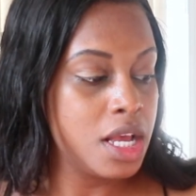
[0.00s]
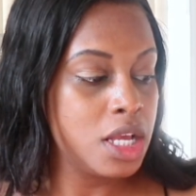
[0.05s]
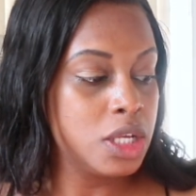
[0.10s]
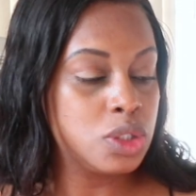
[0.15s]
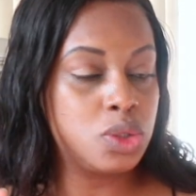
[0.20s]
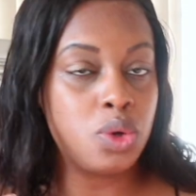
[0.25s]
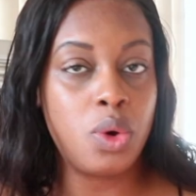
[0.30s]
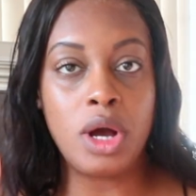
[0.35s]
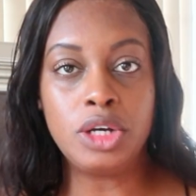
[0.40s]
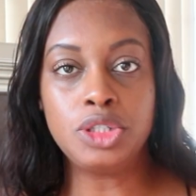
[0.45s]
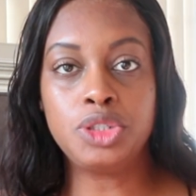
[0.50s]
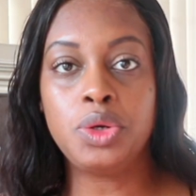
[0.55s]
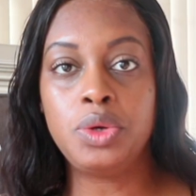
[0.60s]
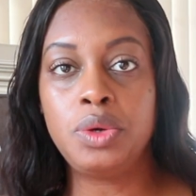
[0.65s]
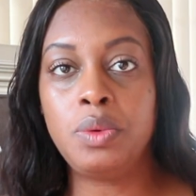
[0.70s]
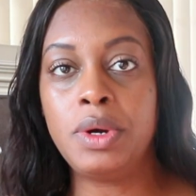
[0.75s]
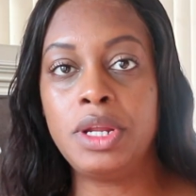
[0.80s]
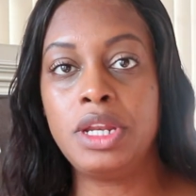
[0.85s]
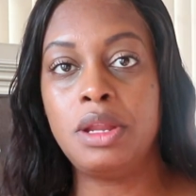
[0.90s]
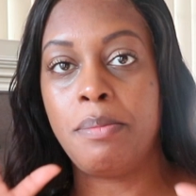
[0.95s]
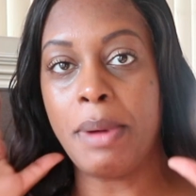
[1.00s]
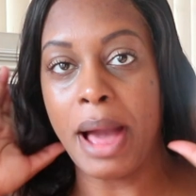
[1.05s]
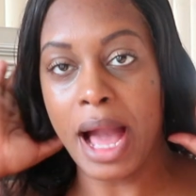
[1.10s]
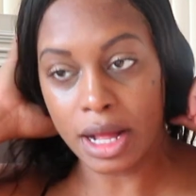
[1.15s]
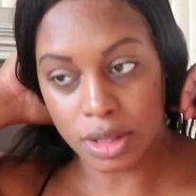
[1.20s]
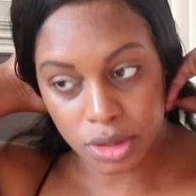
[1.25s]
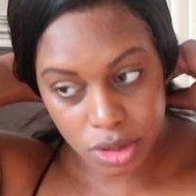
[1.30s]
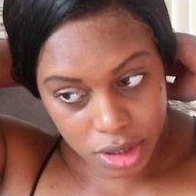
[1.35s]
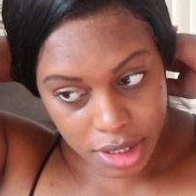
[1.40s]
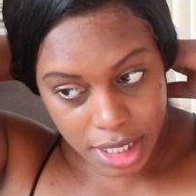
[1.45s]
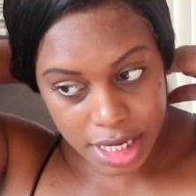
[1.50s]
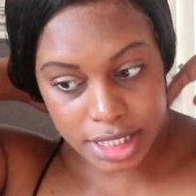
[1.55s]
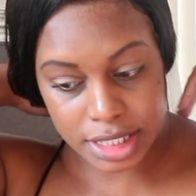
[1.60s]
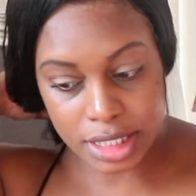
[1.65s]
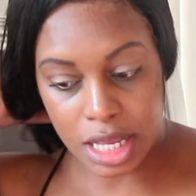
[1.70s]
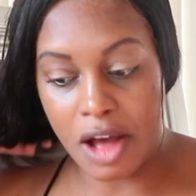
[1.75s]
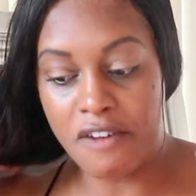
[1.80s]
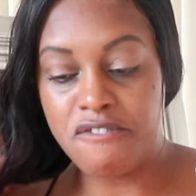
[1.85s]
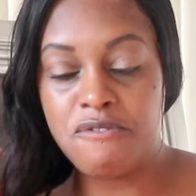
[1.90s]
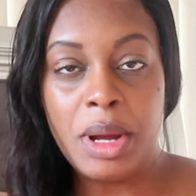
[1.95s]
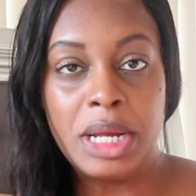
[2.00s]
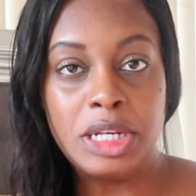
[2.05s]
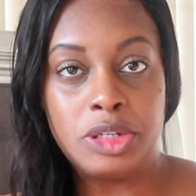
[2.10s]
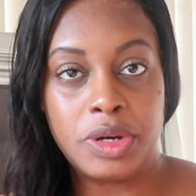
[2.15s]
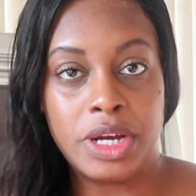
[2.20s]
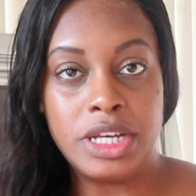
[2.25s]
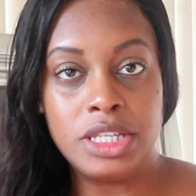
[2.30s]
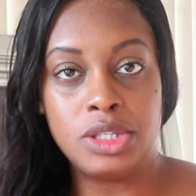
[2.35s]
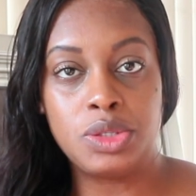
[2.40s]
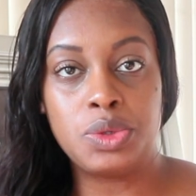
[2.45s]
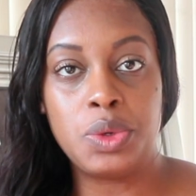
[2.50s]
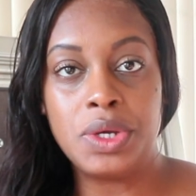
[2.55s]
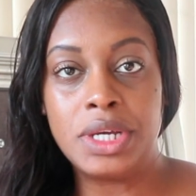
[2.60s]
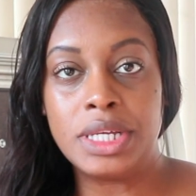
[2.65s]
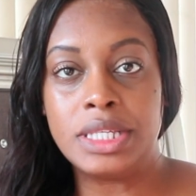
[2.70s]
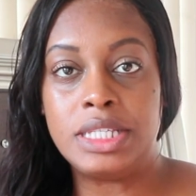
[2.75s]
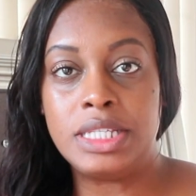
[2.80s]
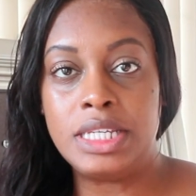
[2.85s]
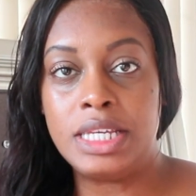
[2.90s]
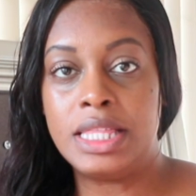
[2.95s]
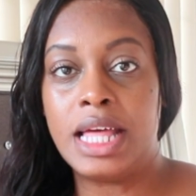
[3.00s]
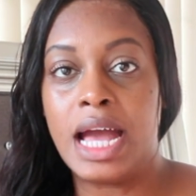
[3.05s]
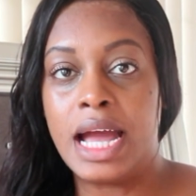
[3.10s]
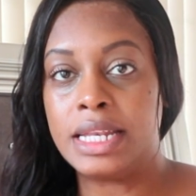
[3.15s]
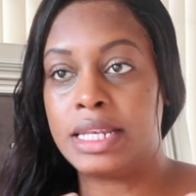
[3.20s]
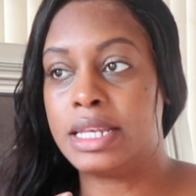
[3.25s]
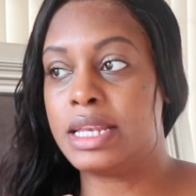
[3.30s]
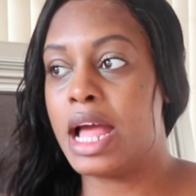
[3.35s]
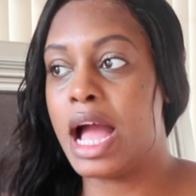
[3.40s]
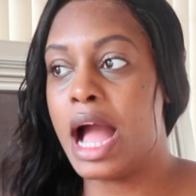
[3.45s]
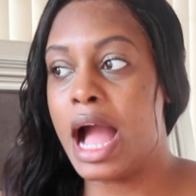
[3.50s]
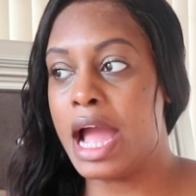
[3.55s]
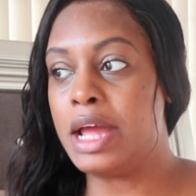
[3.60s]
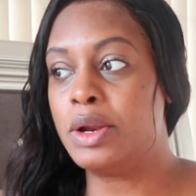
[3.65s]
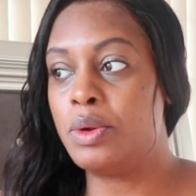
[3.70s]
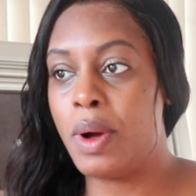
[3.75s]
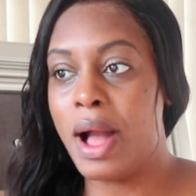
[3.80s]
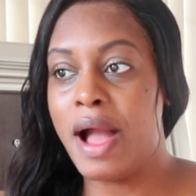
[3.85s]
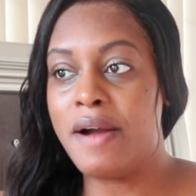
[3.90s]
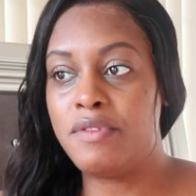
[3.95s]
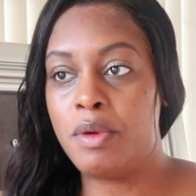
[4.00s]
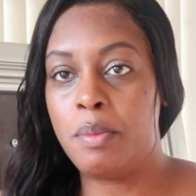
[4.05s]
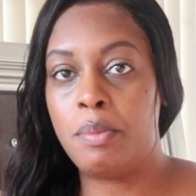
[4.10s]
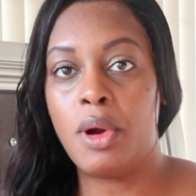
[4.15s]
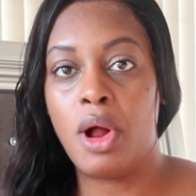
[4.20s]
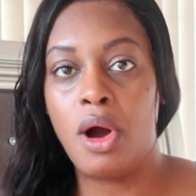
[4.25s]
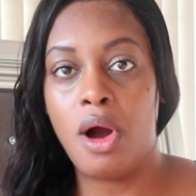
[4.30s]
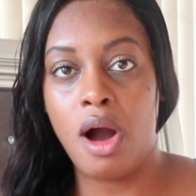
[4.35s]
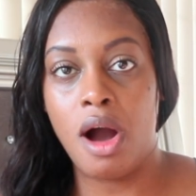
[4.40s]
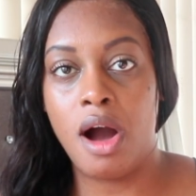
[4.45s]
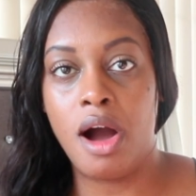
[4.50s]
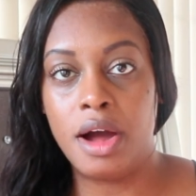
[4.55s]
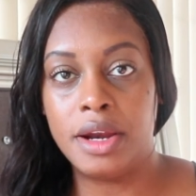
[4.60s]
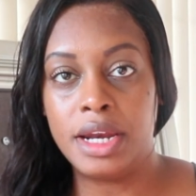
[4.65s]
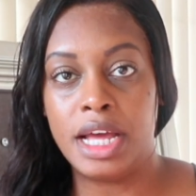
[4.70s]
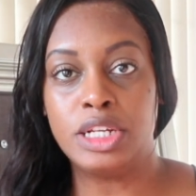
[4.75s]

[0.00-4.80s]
so I'll show you what the back look like of my dress, so you can see that I don't have a bra on.